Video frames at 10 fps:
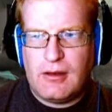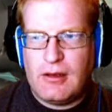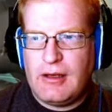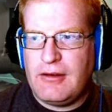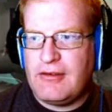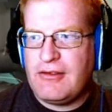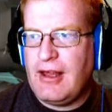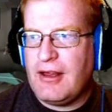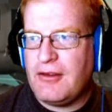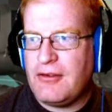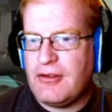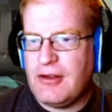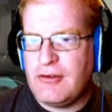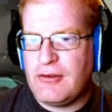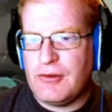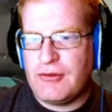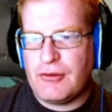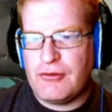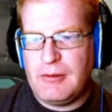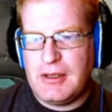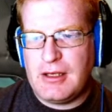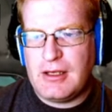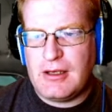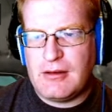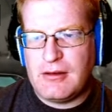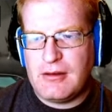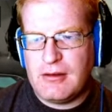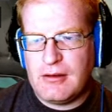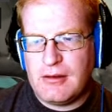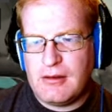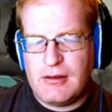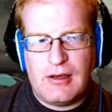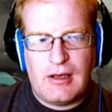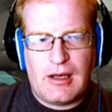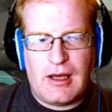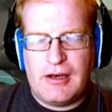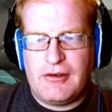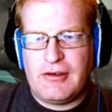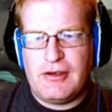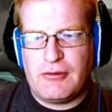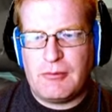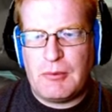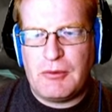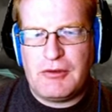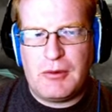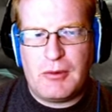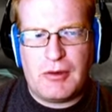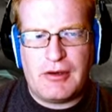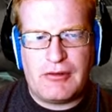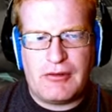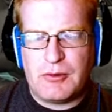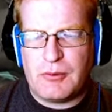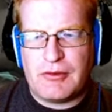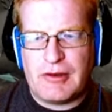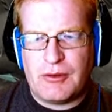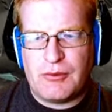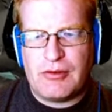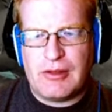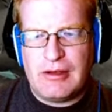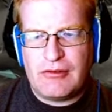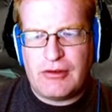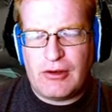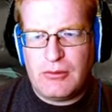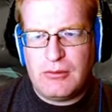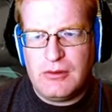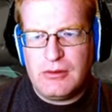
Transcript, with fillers: He says that he's going to start streaming again. Honestly, I don't remember if you are or not, Salty Wolf. I don't think so.